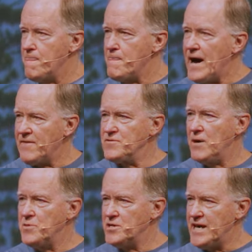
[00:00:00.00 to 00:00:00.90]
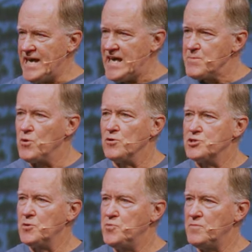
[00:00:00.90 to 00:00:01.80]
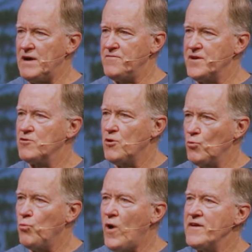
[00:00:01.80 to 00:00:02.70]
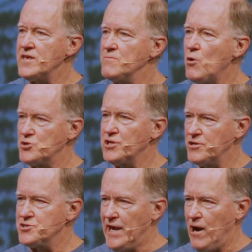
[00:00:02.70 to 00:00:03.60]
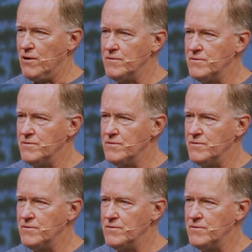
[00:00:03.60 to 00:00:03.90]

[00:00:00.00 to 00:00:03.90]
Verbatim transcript: I have not been able to put my finger on why the emotion is there.